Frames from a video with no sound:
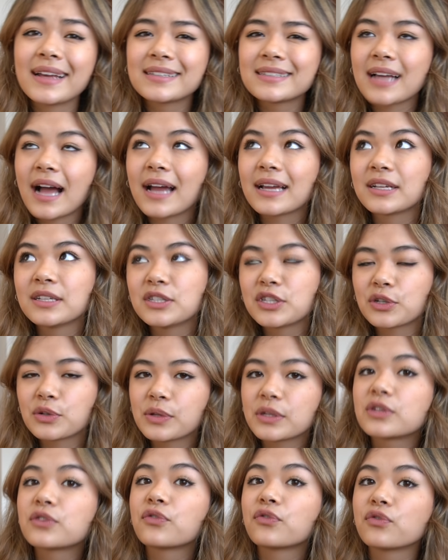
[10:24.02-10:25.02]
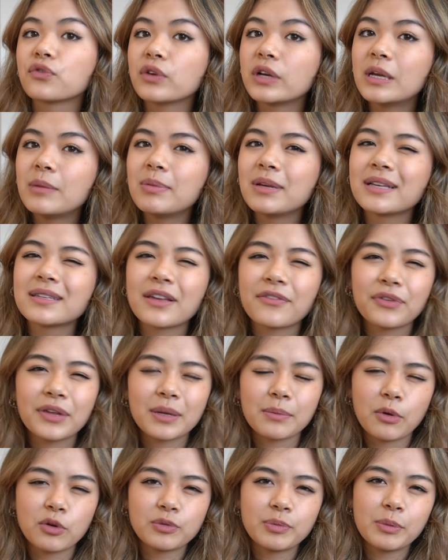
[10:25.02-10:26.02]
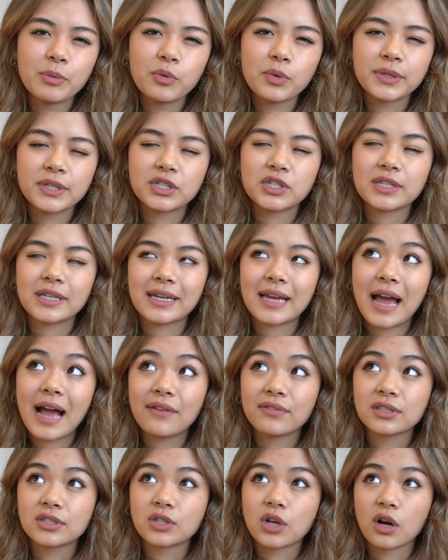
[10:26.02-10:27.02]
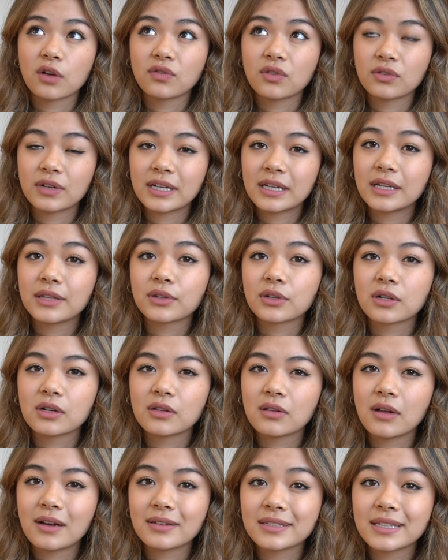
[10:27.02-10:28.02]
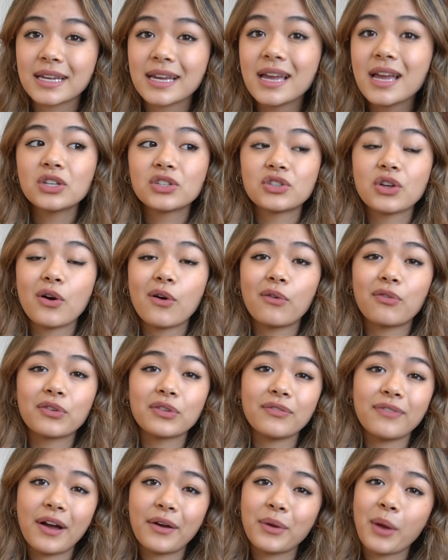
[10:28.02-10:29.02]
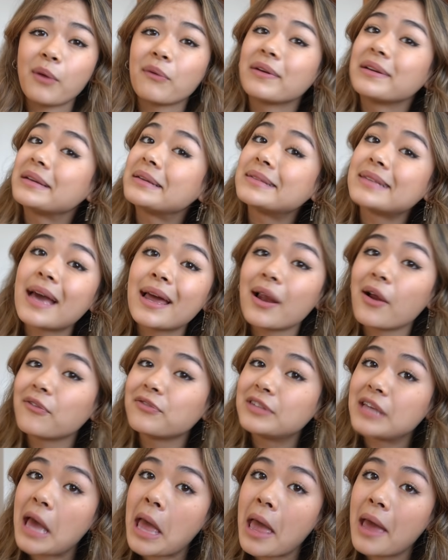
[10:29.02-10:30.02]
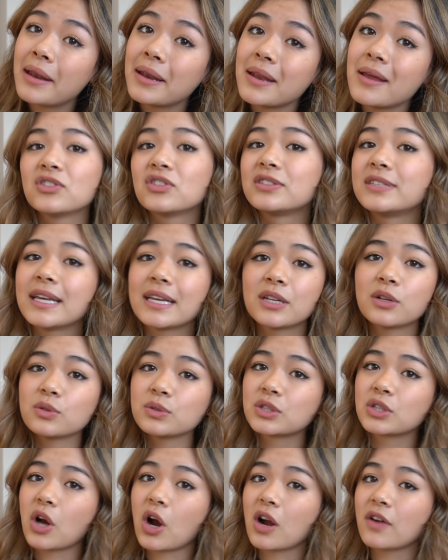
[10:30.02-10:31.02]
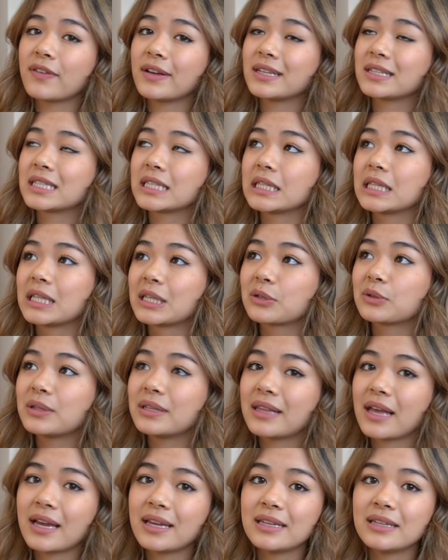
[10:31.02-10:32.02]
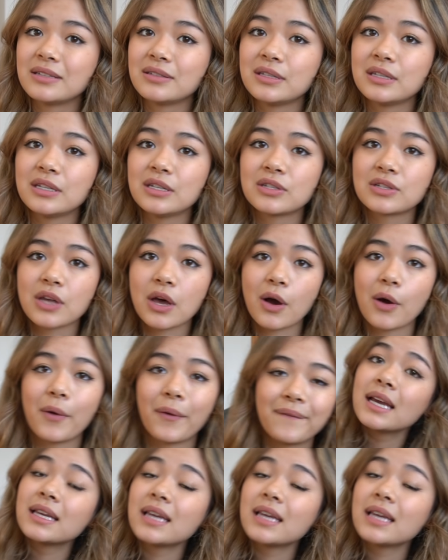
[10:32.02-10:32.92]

I, I consider this free because I feel like most people will just like have a scarf already in their closet. So for the value, I rate it 10 out of 10. Just take an old scarf and it's literally that easy. So